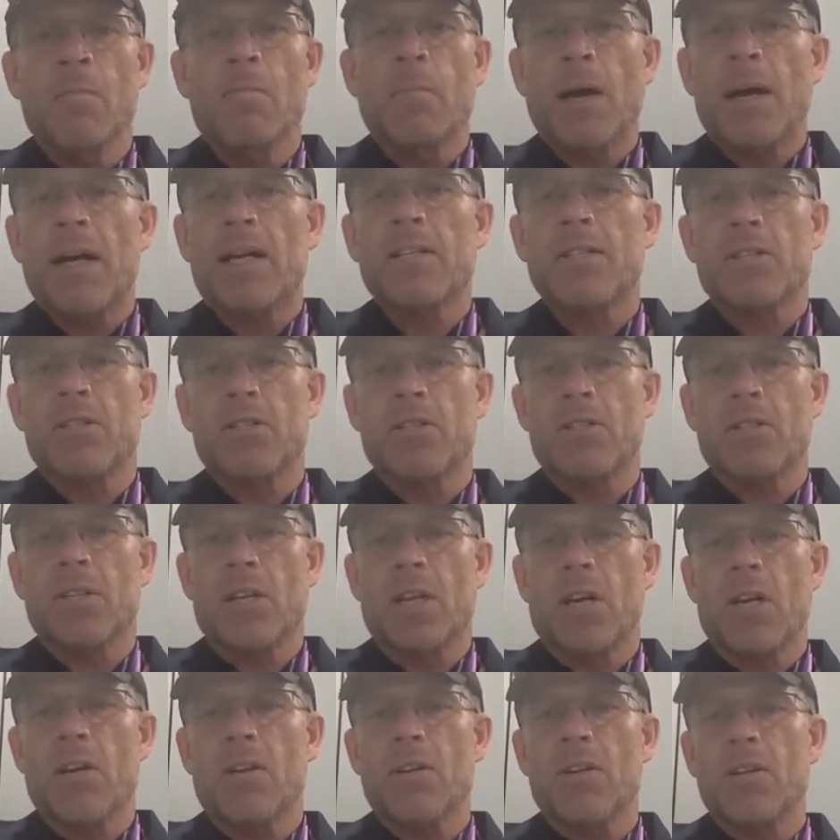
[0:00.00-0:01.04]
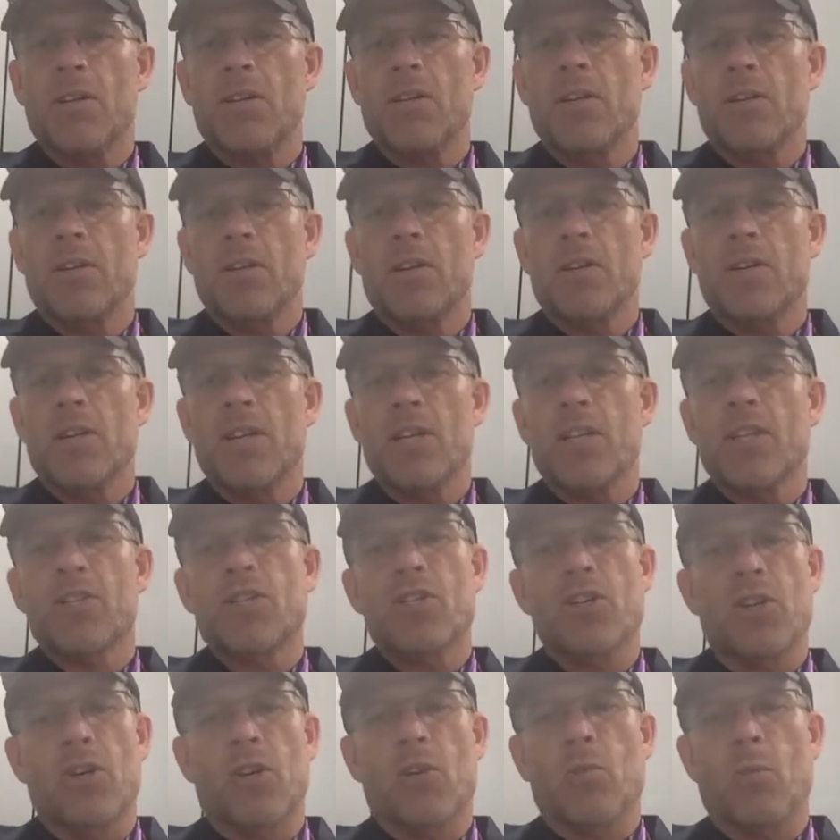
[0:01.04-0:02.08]
Boxers on, a dirty
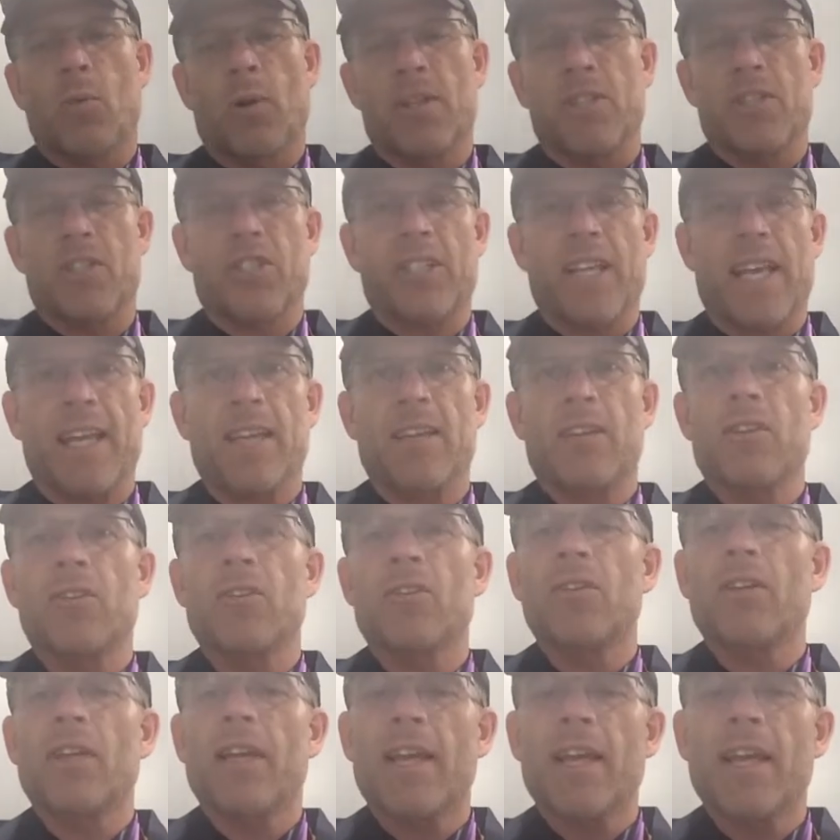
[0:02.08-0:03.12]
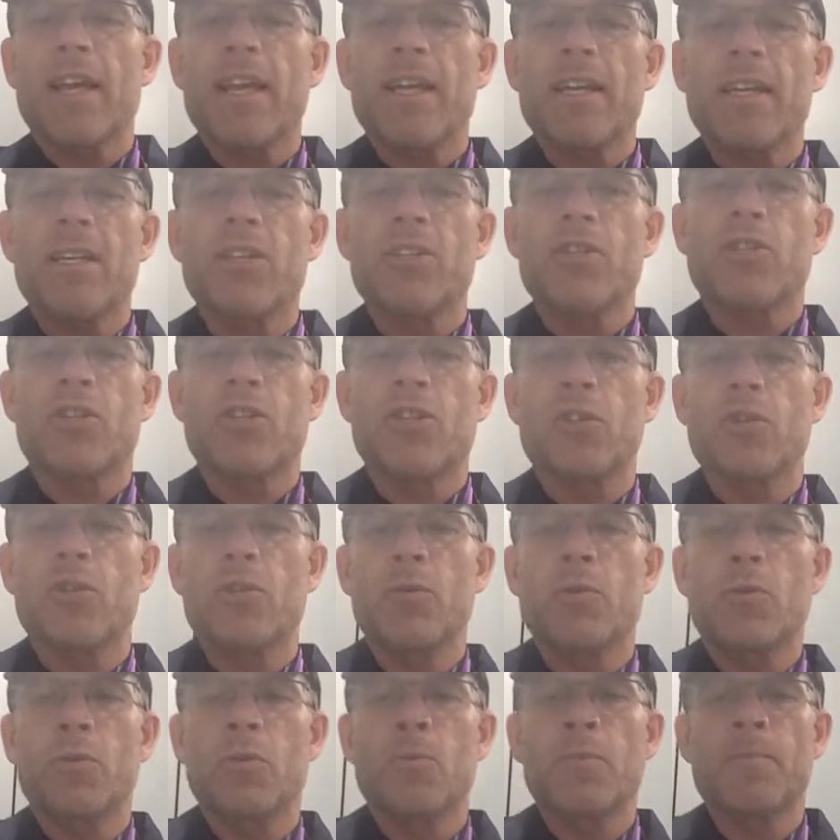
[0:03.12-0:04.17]
shirt, one sandal and a
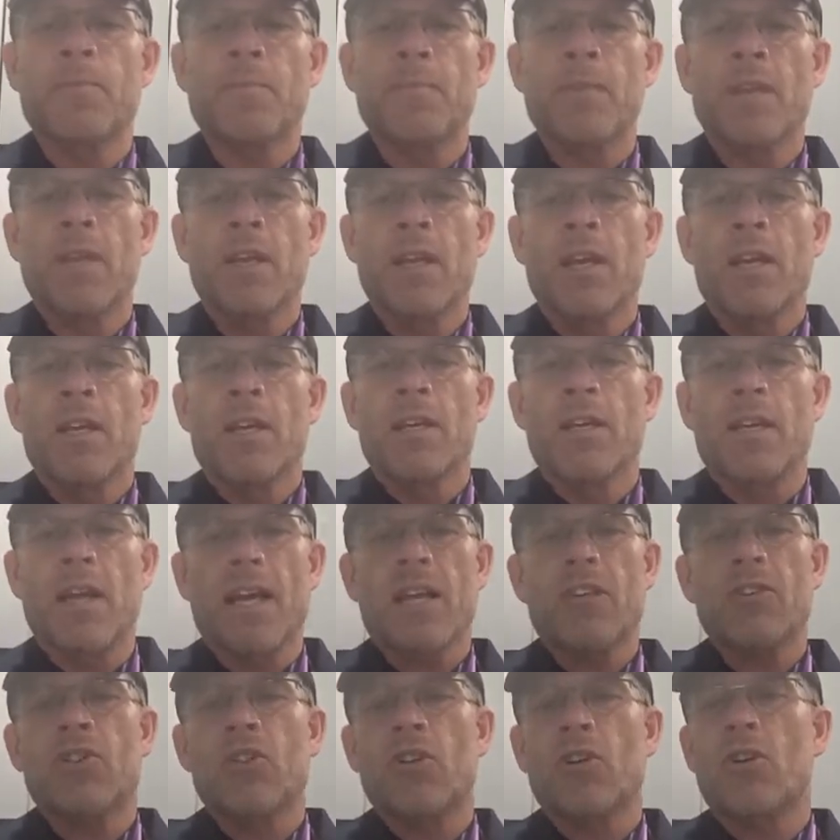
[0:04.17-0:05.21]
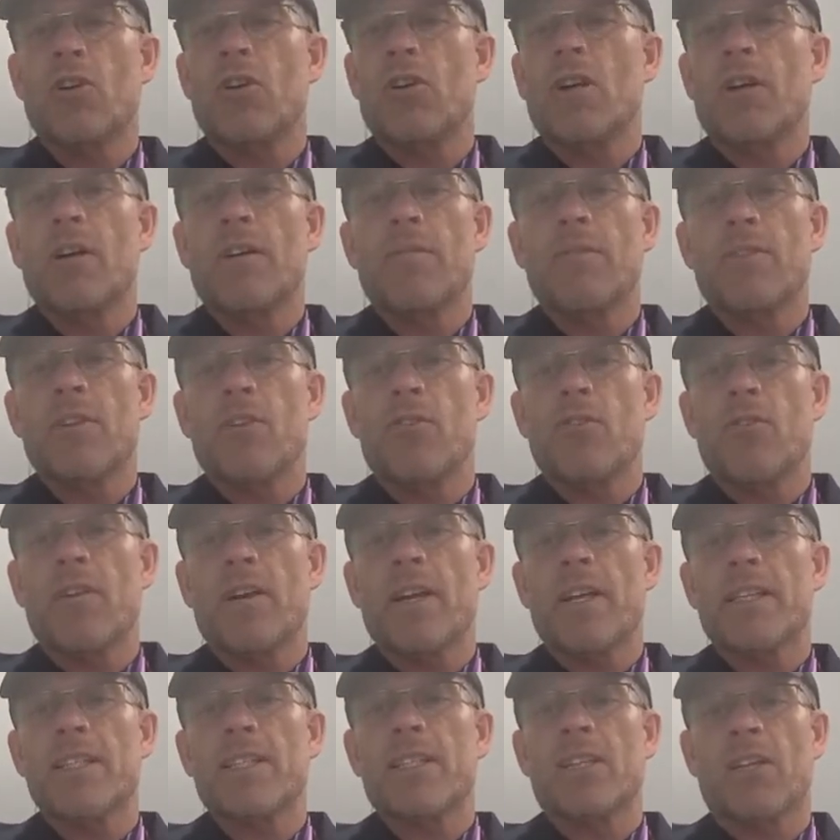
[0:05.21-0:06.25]
shoe. Not sure of the
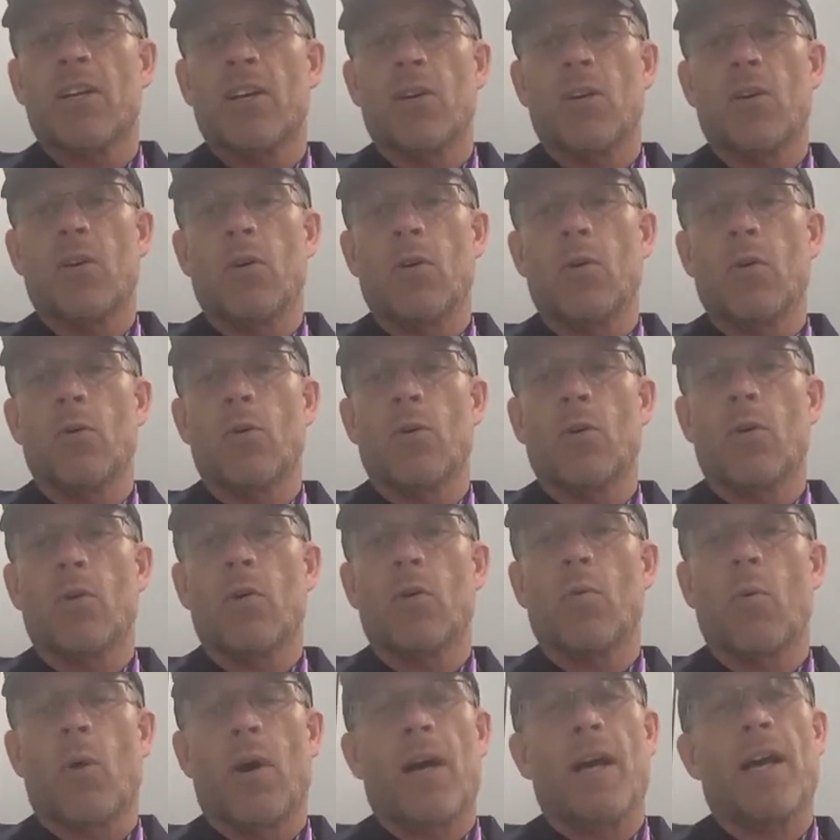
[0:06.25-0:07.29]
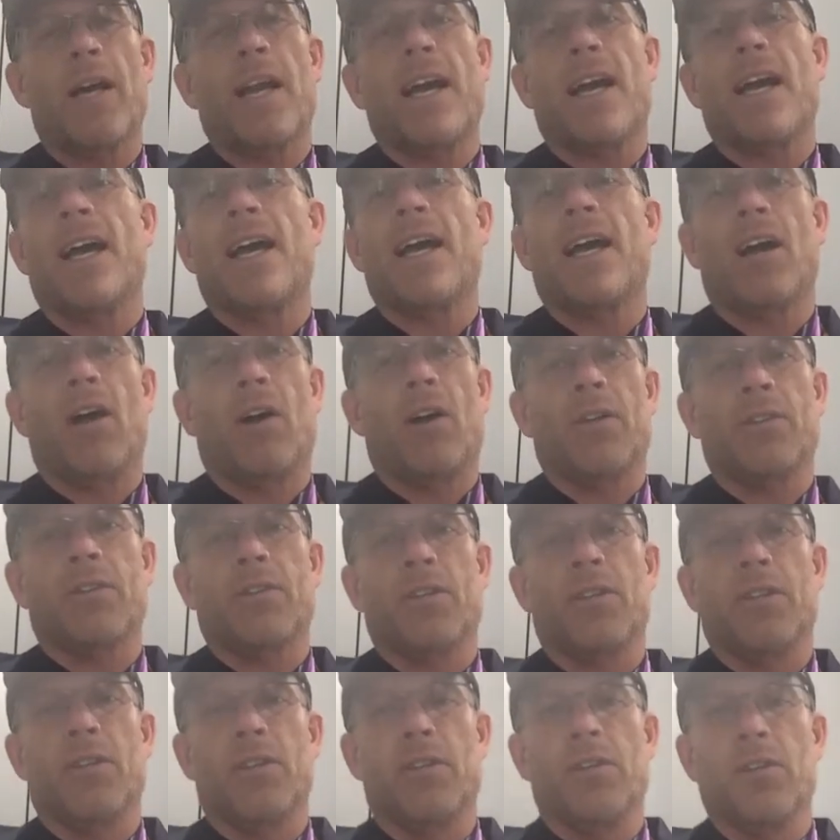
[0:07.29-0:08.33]
dress code or what I ought
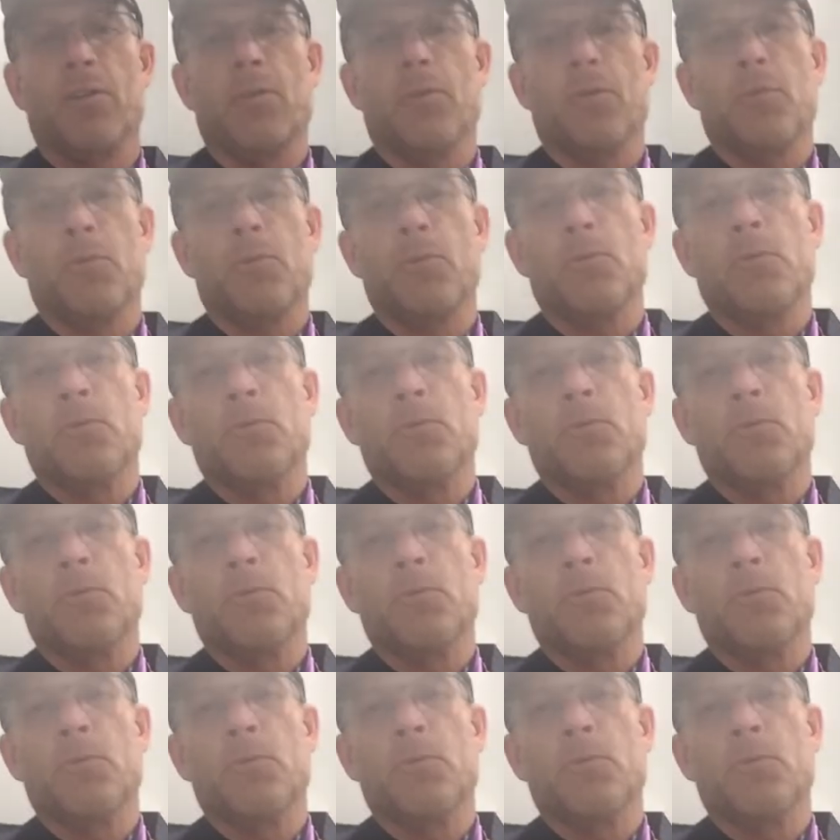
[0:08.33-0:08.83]
to do.